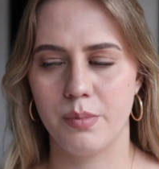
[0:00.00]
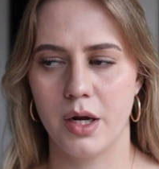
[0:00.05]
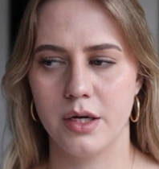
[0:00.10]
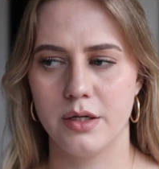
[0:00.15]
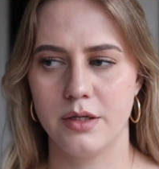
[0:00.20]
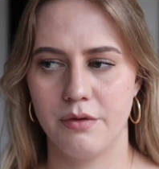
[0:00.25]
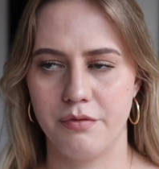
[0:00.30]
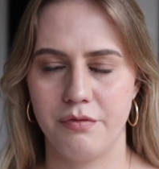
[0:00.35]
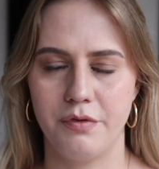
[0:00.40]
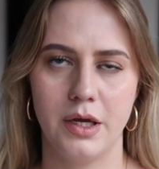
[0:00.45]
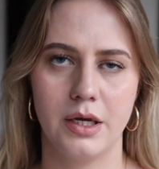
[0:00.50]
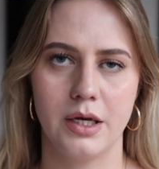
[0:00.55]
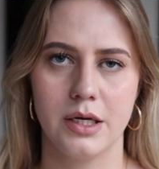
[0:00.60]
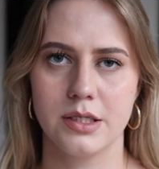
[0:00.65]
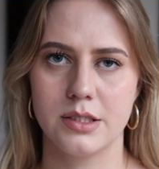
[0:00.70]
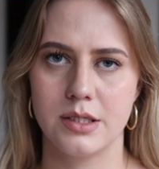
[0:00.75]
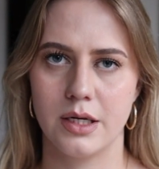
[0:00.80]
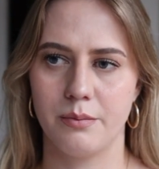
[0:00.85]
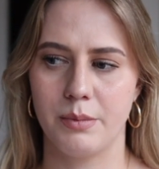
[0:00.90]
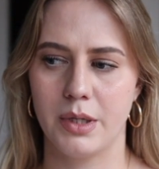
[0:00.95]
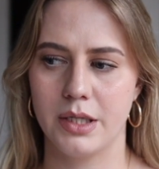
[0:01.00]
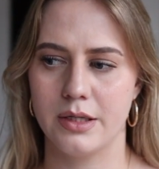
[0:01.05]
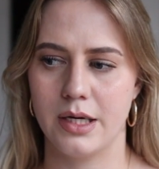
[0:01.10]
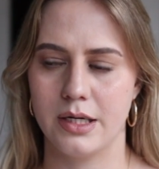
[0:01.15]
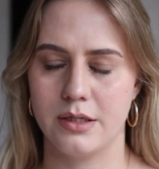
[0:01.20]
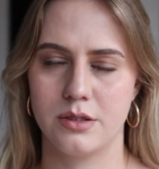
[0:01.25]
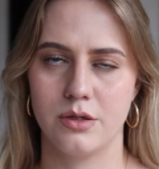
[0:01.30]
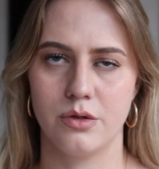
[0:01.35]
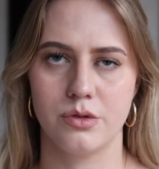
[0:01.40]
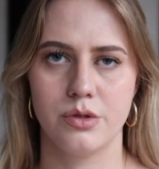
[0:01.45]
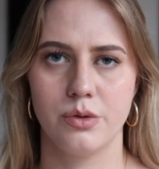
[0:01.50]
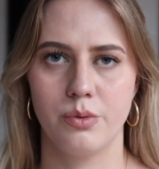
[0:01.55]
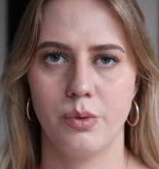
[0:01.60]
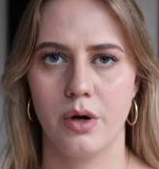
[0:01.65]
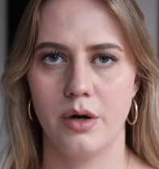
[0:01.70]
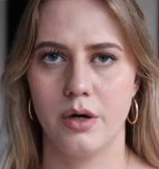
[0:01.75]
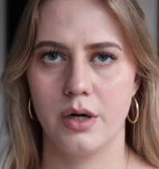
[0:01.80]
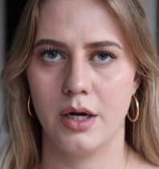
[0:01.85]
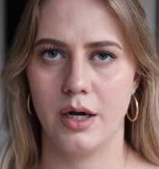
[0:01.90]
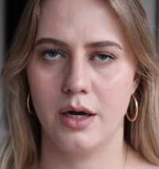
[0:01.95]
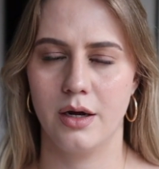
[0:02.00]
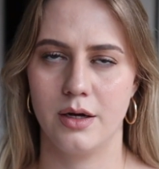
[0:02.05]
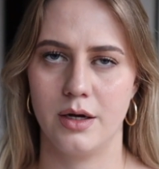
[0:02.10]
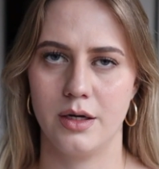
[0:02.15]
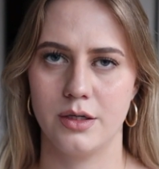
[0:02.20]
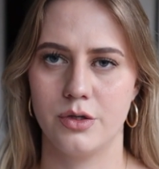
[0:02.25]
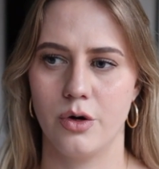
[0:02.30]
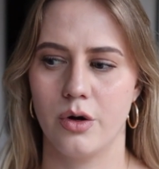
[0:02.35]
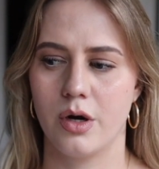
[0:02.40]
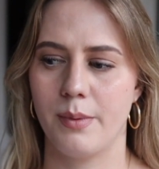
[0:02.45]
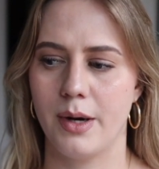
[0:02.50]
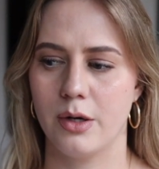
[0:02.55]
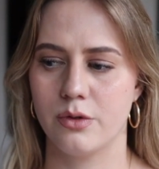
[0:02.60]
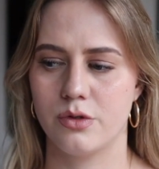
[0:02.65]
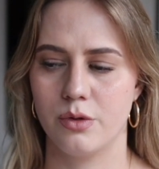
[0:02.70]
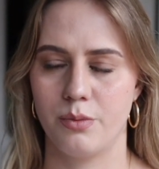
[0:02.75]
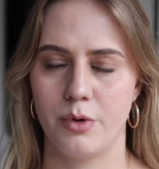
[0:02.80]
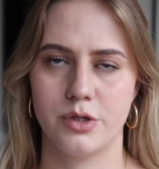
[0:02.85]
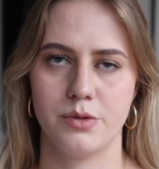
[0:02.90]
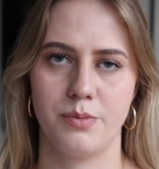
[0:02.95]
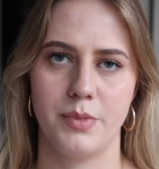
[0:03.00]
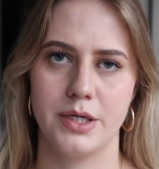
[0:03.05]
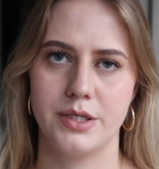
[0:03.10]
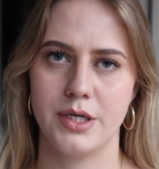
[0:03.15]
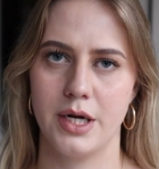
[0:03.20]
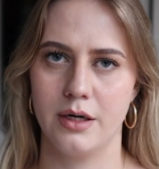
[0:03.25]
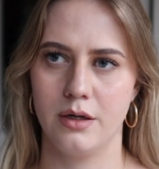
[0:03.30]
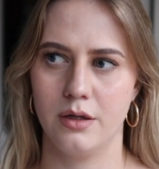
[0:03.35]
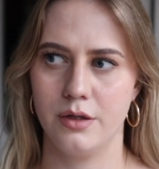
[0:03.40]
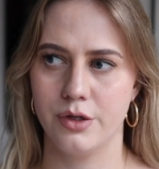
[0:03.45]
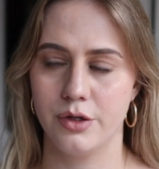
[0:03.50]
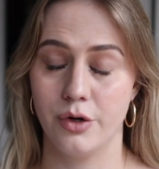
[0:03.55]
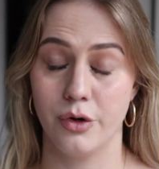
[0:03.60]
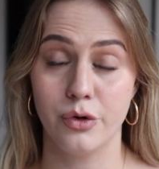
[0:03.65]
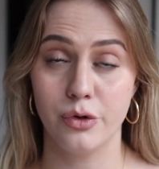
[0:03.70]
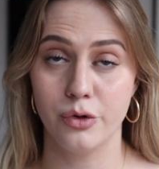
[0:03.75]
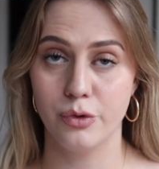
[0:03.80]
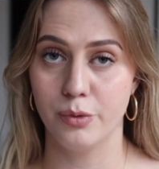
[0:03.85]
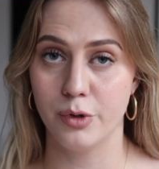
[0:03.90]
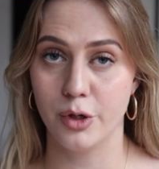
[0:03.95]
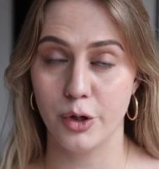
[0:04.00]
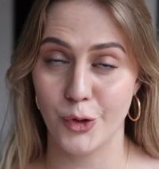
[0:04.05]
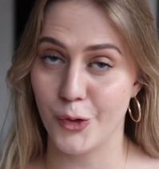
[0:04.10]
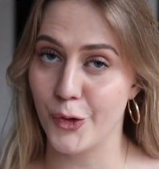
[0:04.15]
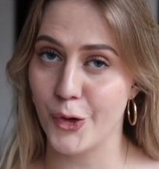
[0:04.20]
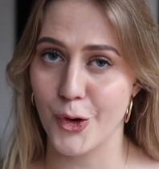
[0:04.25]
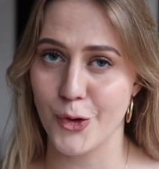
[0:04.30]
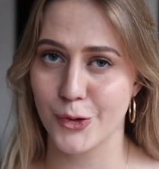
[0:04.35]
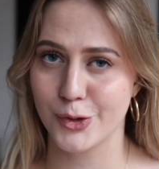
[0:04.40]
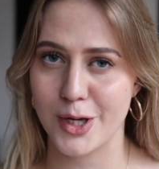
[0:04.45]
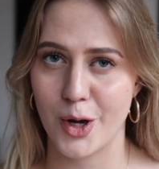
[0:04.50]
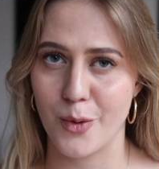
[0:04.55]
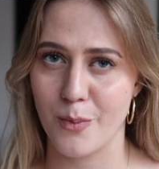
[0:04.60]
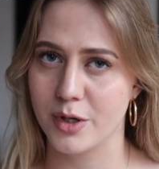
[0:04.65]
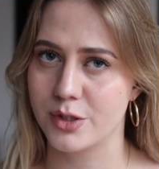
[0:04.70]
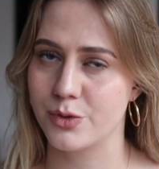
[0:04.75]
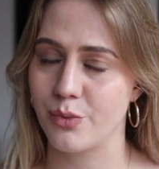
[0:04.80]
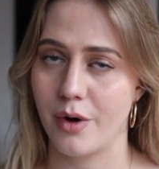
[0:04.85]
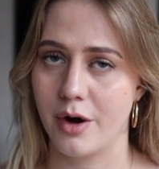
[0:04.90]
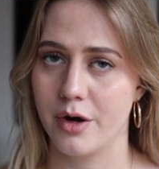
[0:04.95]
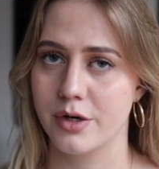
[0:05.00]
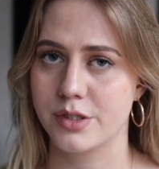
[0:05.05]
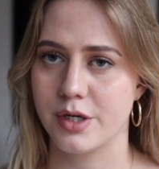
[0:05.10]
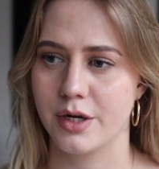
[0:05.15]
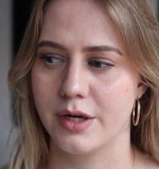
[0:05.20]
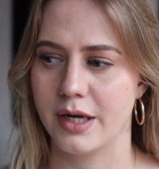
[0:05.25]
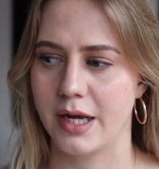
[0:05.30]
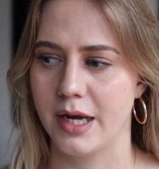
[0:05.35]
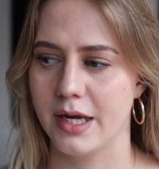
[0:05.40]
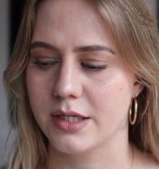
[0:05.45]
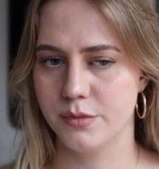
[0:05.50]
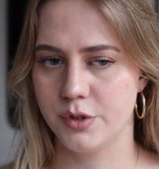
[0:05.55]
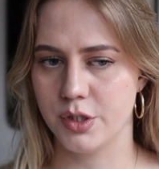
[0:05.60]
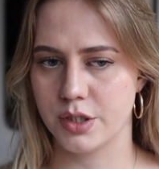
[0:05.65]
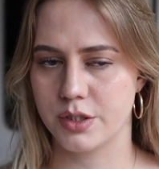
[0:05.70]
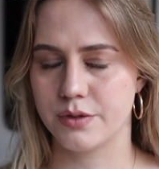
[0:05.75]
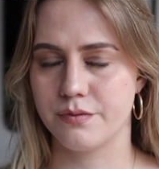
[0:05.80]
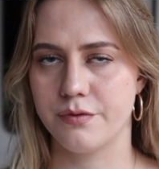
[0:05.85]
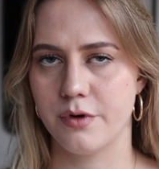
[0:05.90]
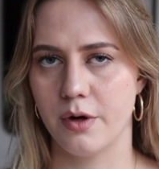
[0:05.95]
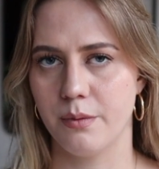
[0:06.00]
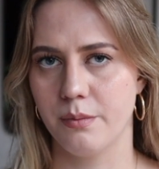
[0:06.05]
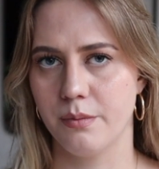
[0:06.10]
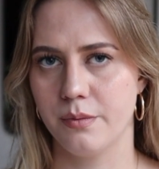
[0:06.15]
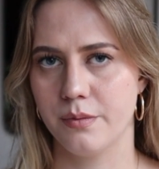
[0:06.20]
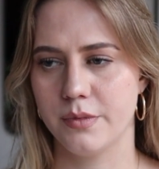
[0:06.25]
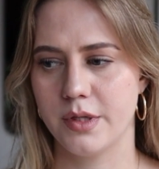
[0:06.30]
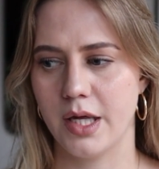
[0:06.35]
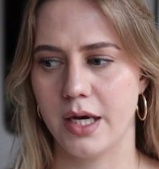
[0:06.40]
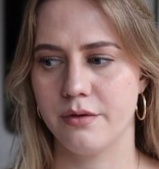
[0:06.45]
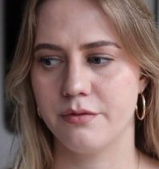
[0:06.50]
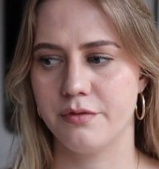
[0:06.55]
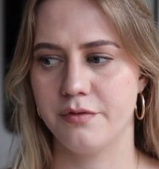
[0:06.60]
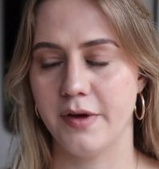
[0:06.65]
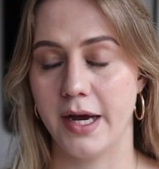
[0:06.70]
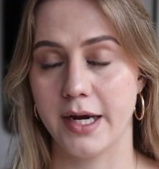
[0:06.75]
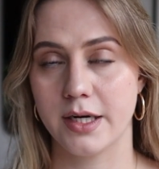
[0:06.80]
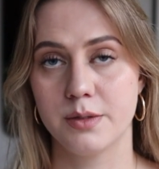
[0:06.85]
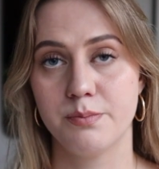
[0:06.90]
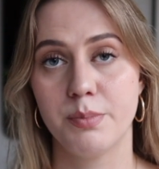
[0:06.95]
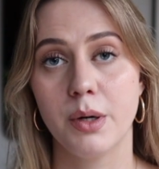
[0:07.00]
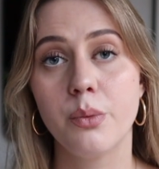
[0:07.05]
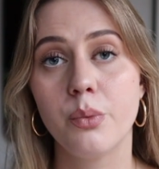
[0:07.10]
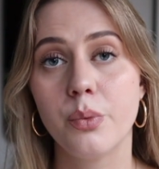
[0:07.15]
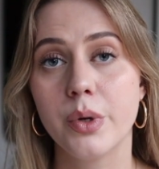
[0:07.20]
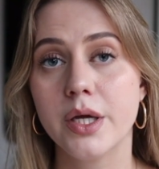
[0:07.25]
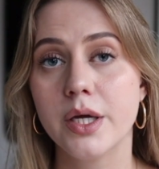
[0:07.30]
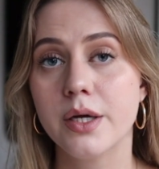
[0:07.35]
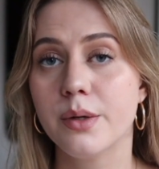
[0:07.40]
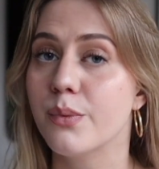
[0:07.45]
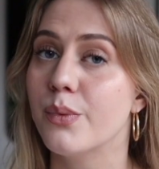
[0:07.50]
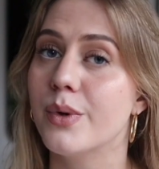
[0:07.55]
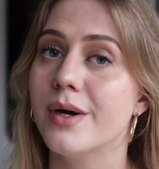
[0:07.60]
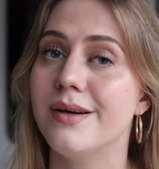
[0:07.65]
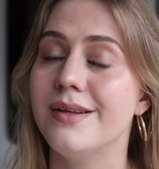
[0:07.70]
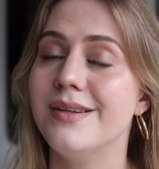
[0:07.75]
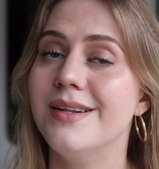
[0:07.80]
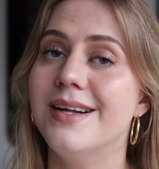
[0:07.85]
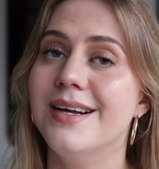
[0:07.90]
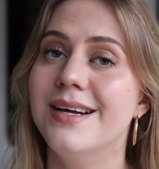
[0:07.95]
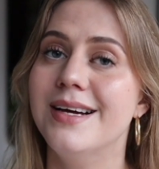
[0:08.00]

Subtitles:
But the thing is, I mean, that's also what I talk about so much on my channel, you know, who knows how much wear it's gonna get just from that fact, but we will